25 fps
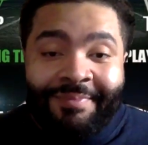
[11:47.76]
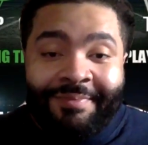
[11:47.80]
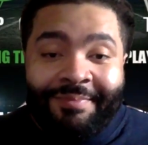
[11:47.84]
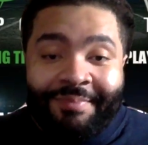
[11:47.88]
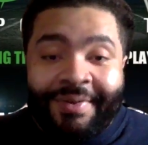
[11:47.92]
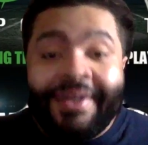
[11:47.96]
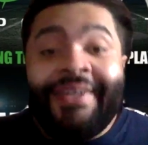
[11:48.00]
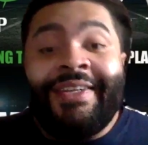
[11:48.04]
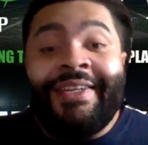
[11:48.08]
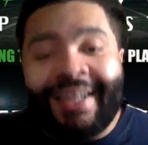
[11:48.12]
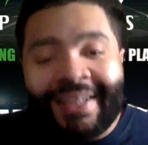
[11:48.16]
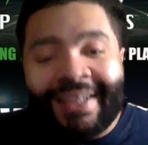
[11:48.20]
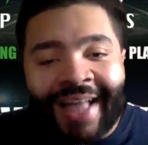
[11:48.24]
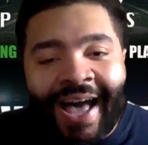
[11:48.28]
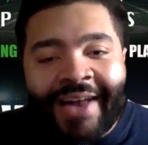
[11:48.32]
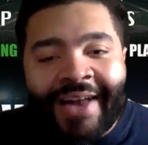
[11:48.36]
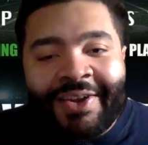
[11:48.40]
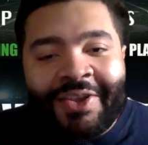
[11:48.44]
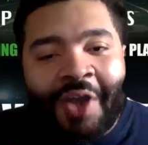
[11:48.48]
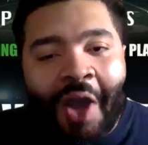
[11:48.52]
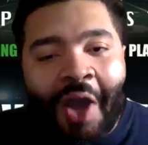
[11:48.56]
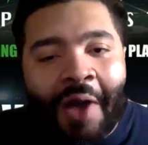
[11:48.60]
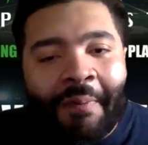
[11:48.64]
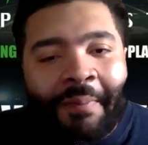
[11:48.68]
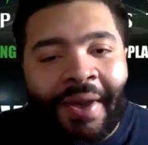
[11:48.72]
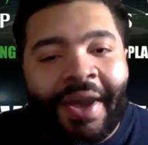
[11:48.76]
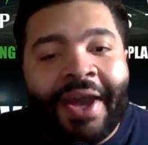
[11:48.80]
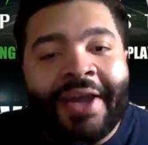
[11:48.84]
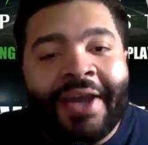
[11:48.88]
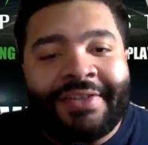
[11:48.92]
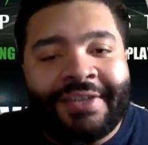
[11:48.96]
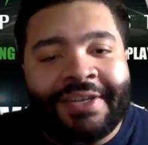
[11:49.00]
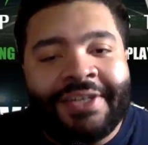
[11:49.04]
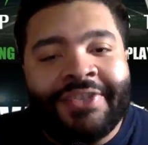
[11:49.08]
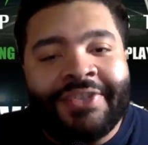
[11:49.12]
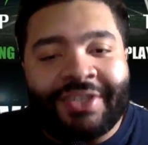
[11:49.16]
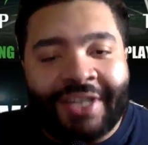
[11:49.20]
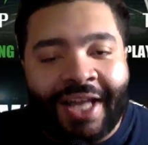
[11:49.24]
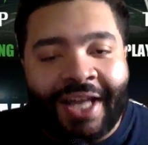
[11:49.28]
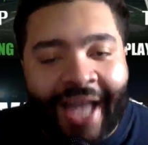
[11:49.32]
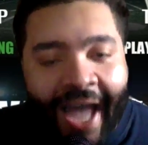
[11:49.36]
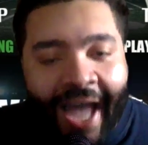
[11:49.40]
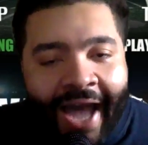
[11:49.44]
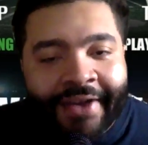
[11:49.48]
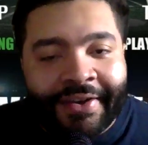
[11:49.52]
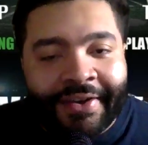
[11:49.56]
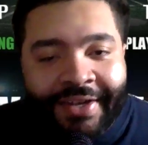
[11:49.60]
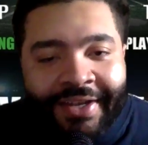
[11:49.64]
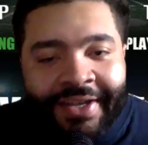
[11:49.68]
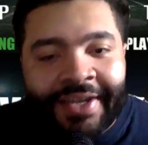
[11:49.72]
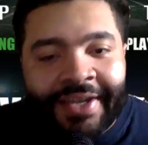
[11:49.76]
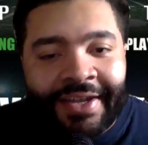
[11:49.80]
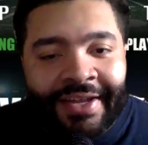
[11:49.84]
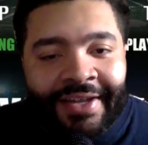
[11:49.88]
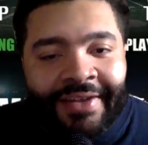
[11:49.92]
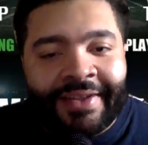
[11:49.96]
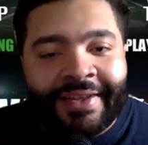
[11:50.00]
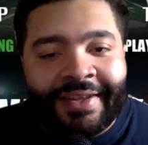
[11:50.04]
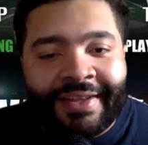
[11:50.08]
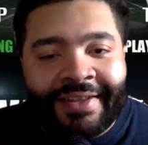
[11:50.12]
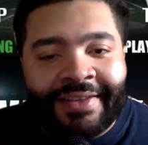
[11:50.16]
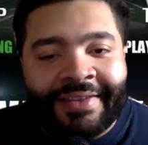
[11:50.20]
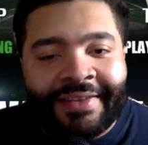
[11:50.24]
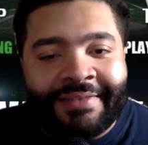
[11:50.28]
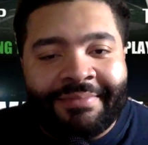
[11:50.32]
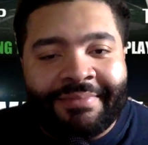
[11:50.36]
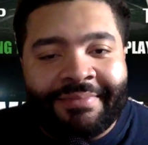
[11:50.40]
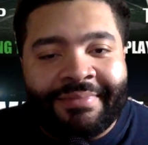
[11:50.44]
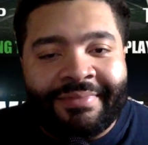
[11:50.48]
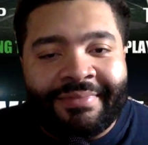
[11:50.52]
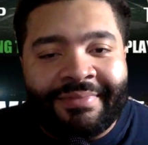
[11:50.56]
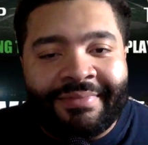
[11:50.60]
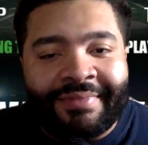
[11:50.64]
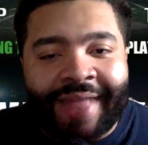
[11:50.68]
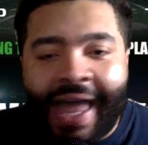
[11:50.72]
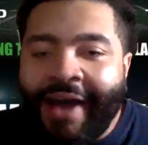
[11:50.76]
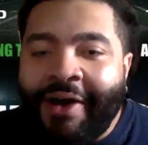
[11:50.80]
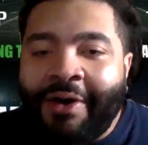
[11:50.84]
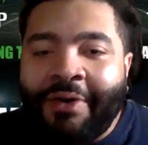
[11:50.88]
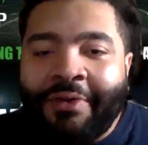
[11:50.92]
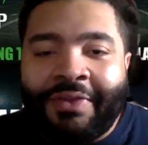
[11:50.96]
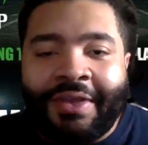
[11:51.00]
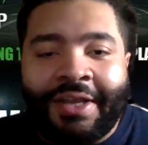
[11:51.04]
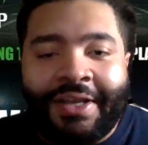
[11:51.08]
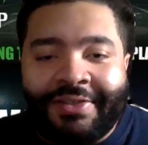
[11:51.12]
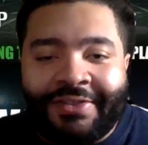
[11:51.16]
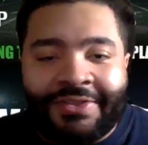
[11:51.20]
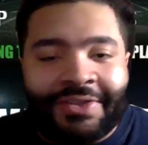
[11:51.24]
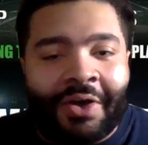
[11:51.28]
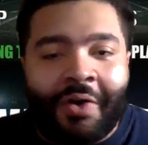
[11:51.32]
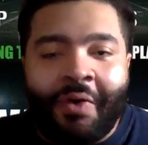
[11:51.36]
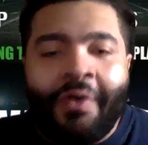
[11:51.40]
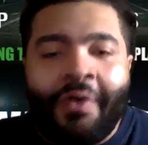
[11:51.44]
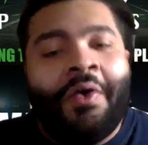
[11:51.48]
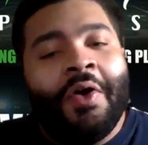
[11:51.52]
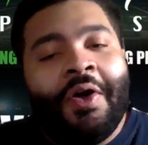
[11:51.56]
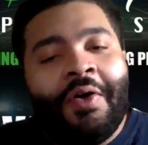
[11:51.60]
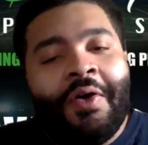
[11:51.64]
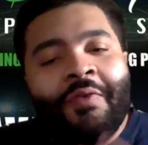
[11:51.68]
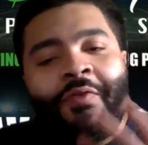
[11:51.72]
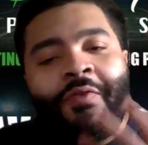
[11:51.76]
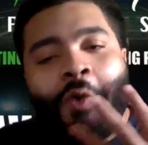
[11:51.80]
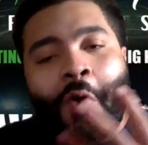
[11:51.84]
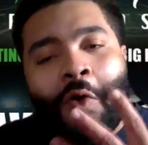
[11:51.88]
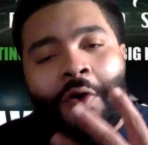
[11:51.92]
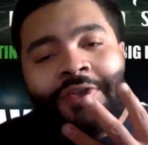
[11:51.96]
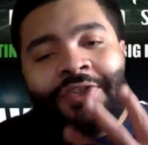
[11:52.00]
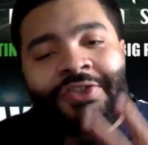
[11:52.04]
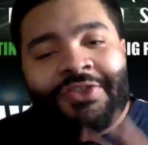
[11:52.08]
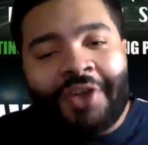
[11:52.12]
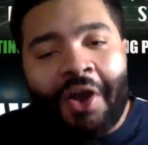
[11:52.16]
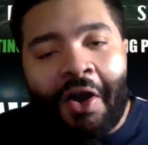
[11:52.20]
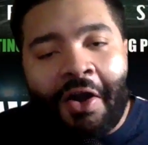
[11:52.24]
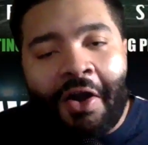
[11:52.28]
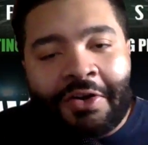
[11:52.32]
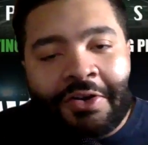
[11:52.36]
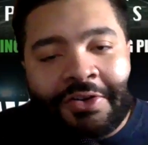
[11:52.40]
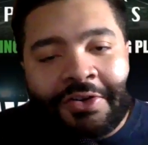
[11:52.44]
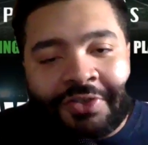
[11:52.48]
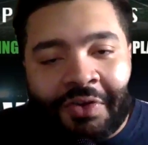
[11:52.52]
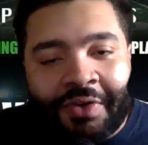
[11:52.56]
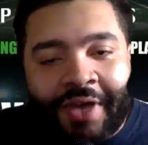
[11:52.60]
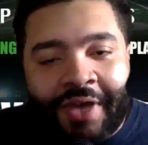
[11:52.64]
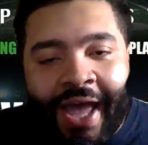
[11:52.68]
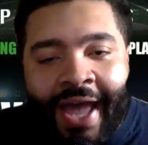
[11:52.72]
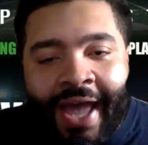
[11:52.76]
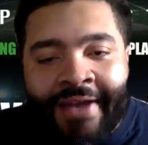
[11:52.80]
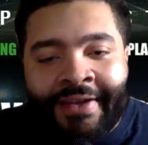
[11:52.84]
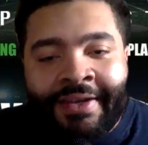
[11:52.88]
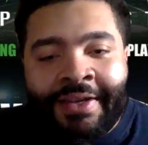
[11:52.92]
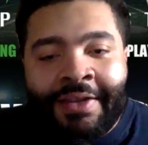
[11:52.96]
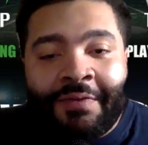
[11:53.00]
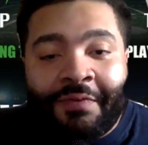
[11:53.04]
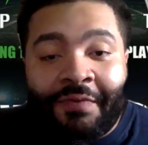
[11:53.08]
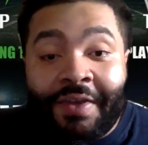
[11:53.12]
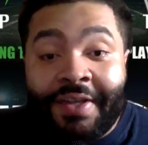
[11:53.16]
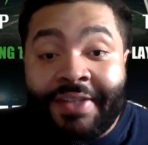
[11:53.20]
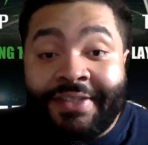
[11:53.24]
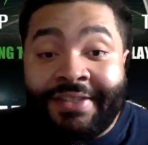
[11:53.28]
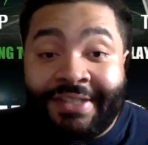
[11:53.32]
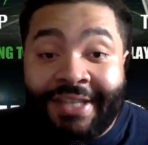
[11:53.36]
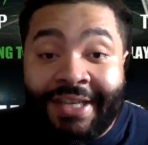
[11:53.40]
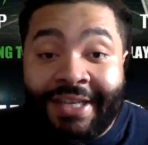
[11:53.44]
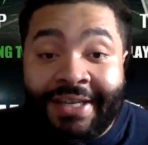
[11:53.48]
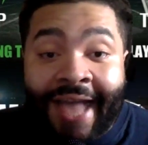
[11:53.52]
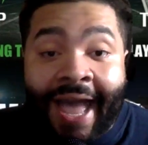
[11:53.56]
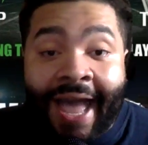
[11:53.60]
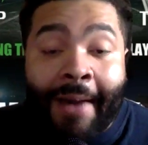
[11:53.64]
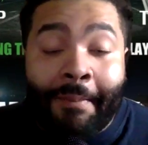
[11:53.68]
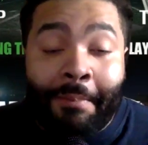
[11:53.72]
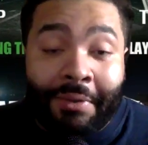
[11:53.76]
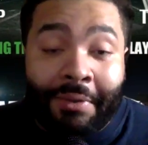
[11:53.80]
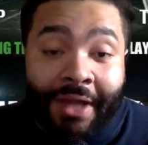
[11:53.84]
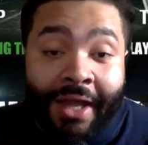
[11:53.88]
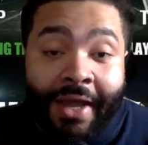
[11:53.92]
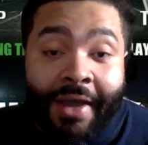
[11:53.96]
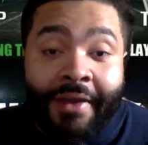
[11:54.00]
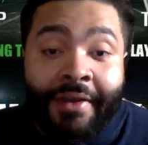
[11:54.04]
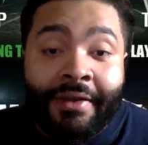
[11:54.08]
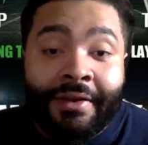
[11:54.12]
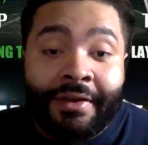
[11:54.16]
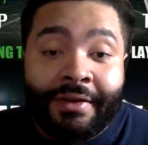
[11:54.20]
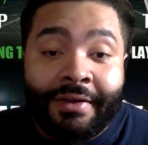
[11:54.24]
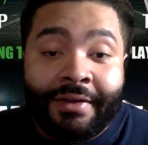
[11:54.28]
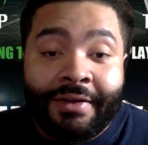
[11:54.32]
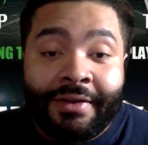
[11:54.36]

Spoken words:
But did a lot of y'all pay attention like I did? I don't think so. 4 starters on that defense did not play.